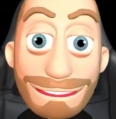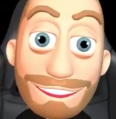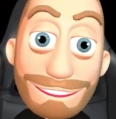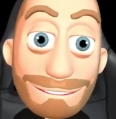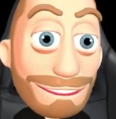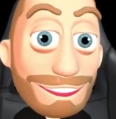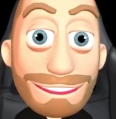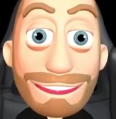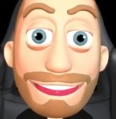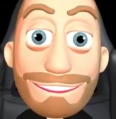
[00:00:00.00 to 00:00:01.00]
because
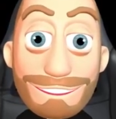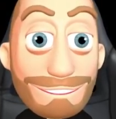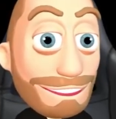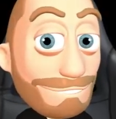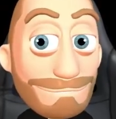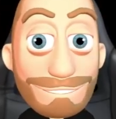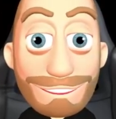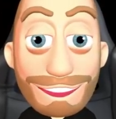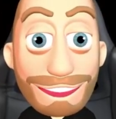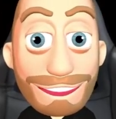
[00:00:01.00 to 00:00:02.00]
especially if you're going to move it to a
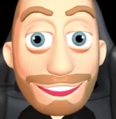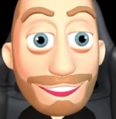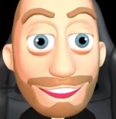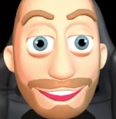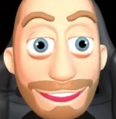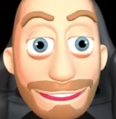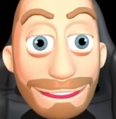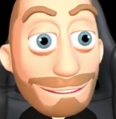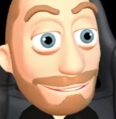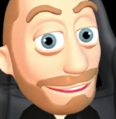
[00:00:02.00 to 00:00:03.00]
hardware wallet,
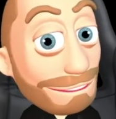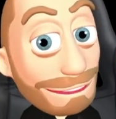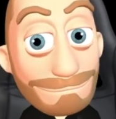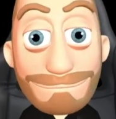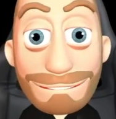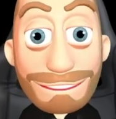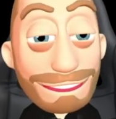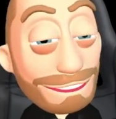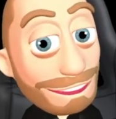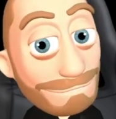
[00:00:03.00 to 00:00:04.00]
that's something you're
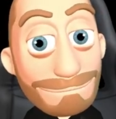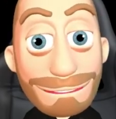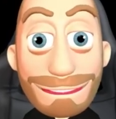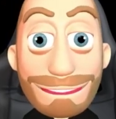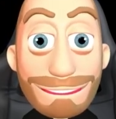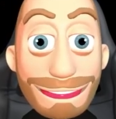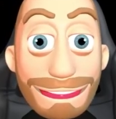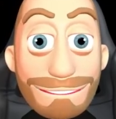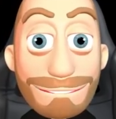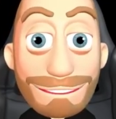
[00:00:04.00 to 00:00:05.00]
going to have to decide
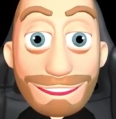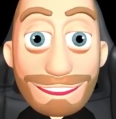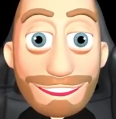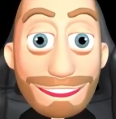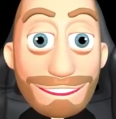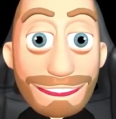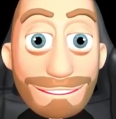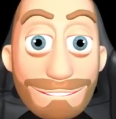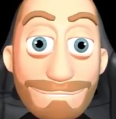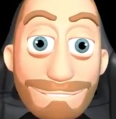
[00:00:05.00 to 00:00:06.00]
for yourself.
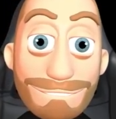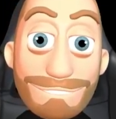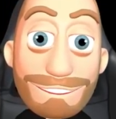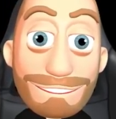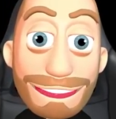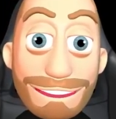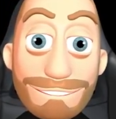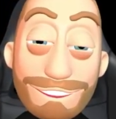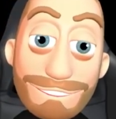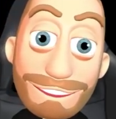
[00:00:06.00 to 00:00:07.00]
If you feel like you're
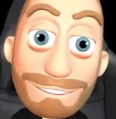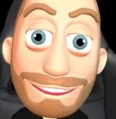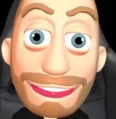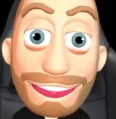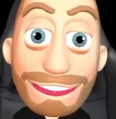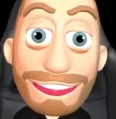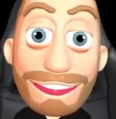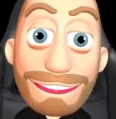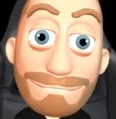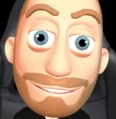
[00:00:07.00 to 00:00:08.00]
moving it to hardware wallet
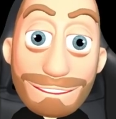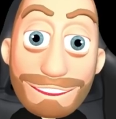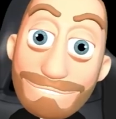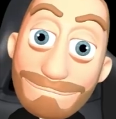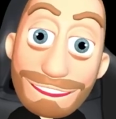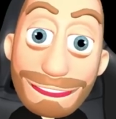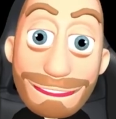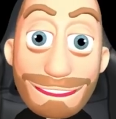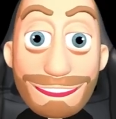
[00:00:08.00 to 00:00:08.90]
to feel more secure,